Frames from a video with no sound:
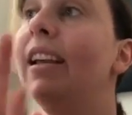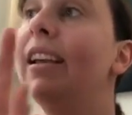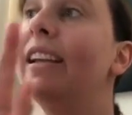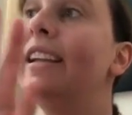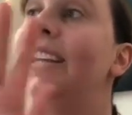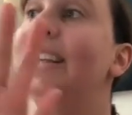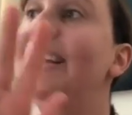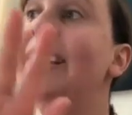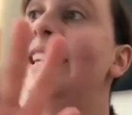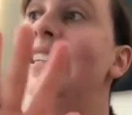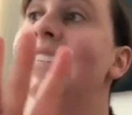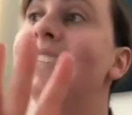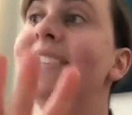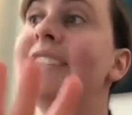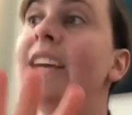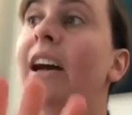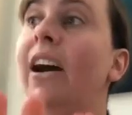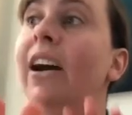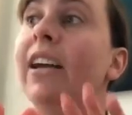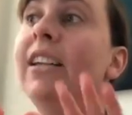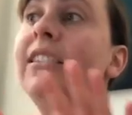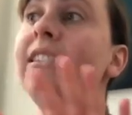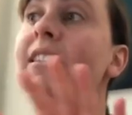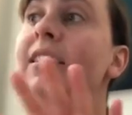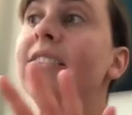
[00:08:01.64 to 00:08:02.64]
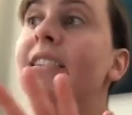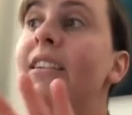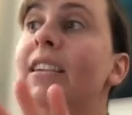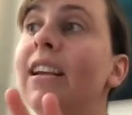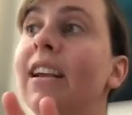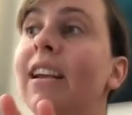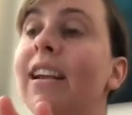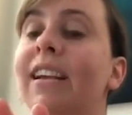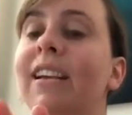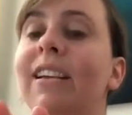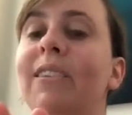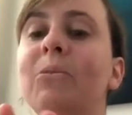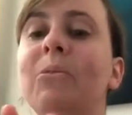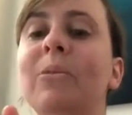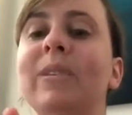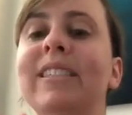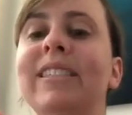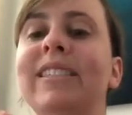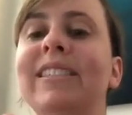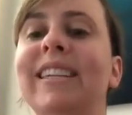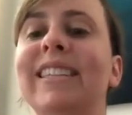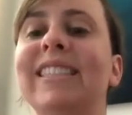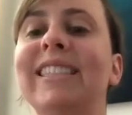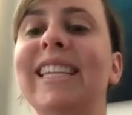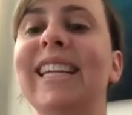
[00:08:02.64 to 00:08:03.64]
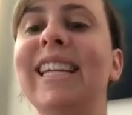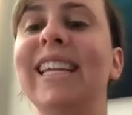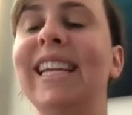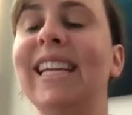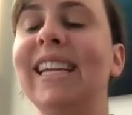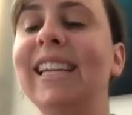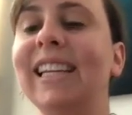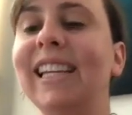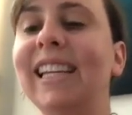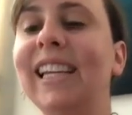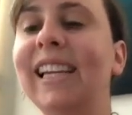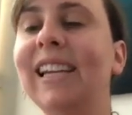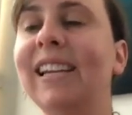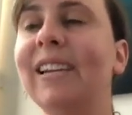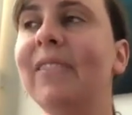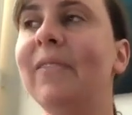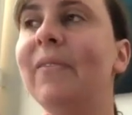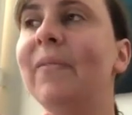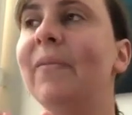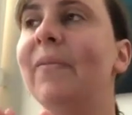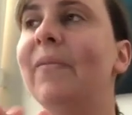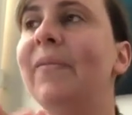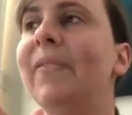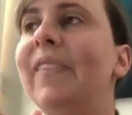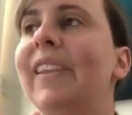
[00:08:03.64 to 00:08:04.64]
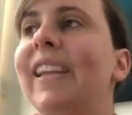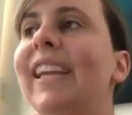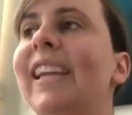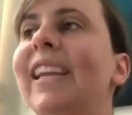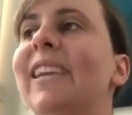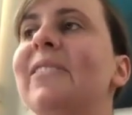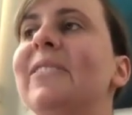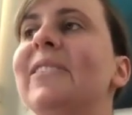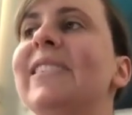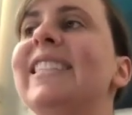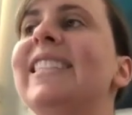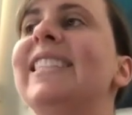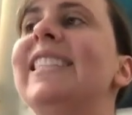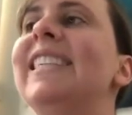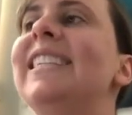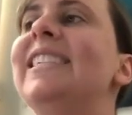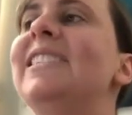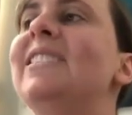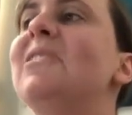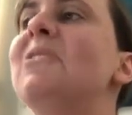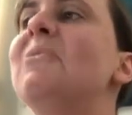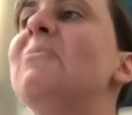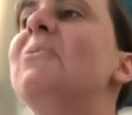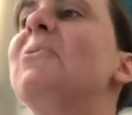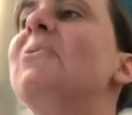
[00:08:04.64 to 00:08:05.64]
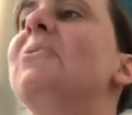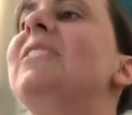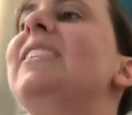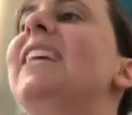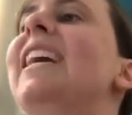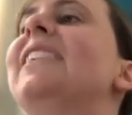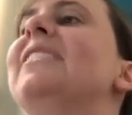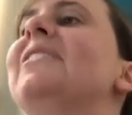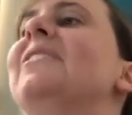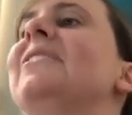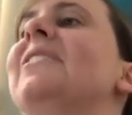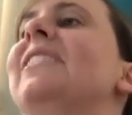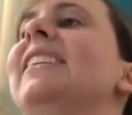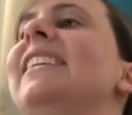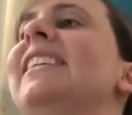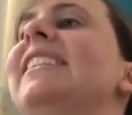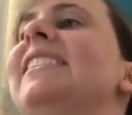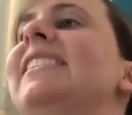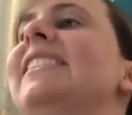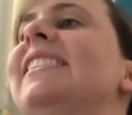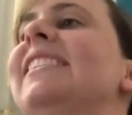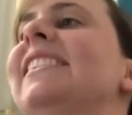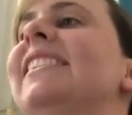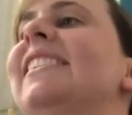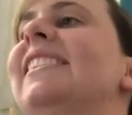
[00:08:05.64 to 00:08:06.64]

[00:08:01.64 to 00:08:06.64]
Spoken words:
can touch with such healing, irresistible tenderness